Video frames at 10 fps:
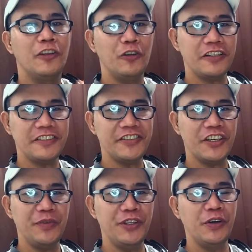Hello, ladies and
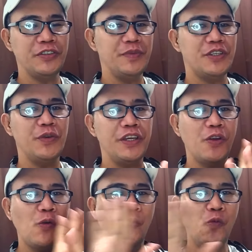gentlemen, those in
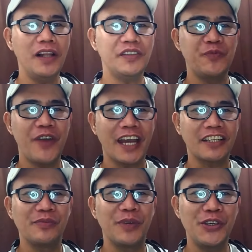between, welcome
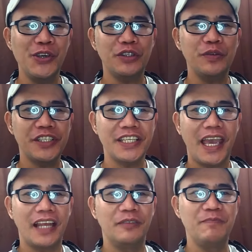back to my YouTube
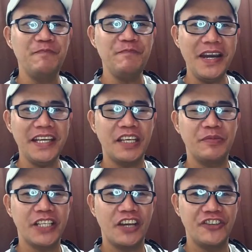channel. My
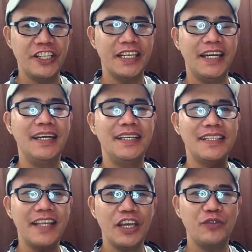name is Everett,
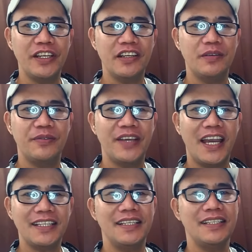and today we are going to be
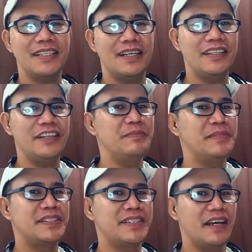reacting to another
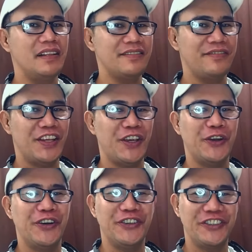MAZZEL's
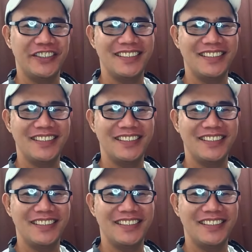video.